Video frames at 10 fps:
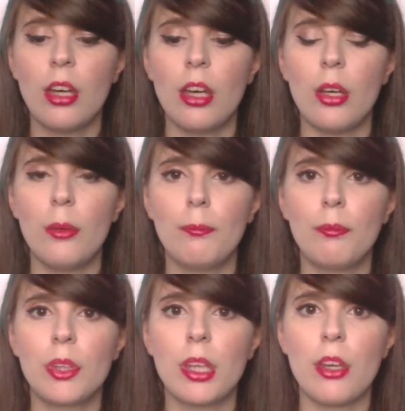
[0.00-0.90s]

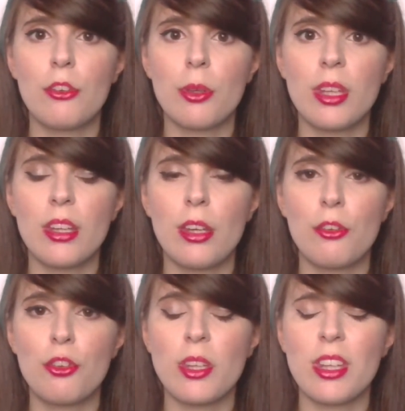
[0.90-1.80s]
and joined
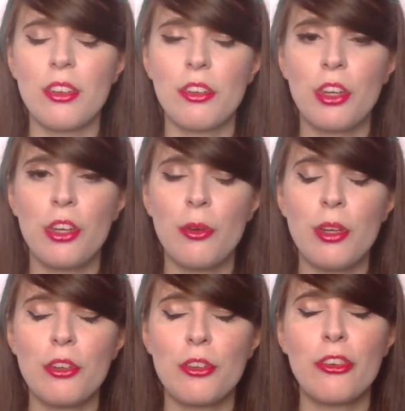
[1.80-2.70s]
the end of the queue, and
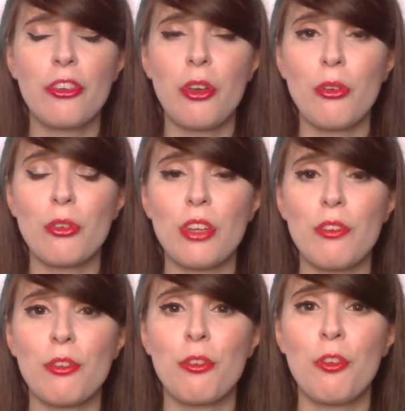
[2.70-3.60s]
it took so long to
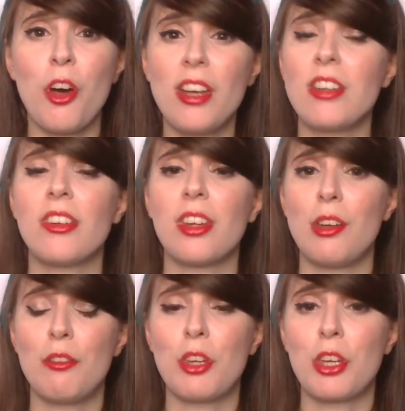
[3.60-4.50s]
even find the
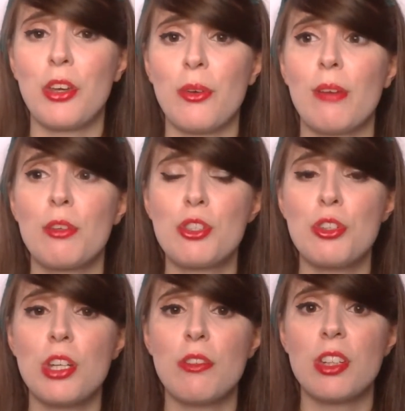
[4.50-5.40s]
end of the queue. It was
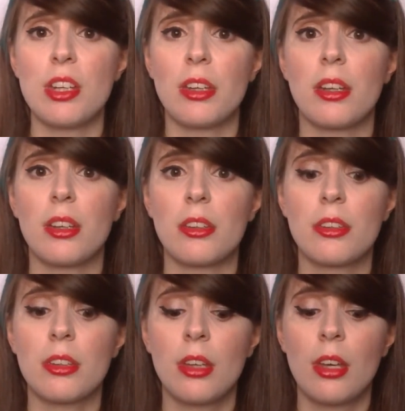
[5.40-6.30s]
truly
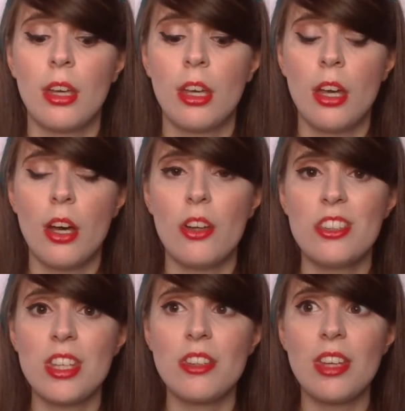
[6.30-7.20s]
ridiculous. On
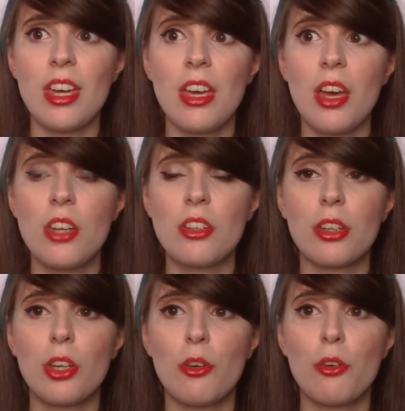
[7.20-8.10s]
Sunday, I
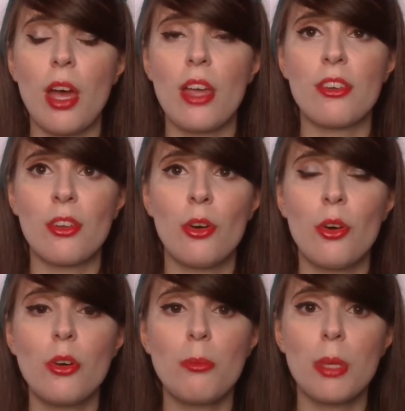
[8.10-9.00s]
didn't queue as
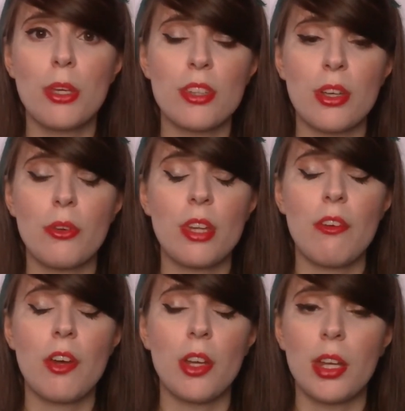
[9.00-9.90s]
long because I got
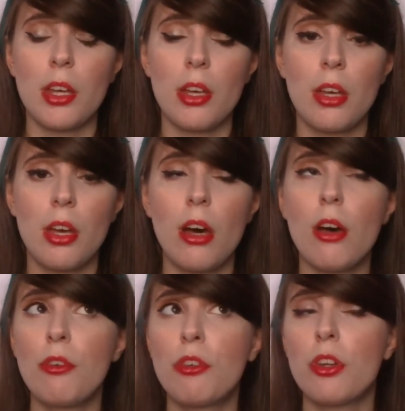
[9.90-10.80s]
there earlier.
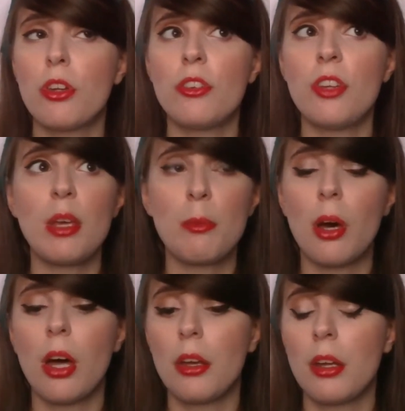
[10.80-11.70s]
After day
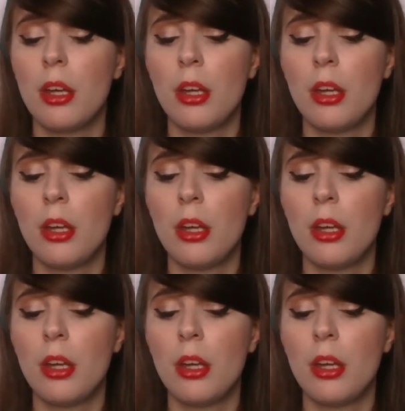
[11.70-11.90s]
one,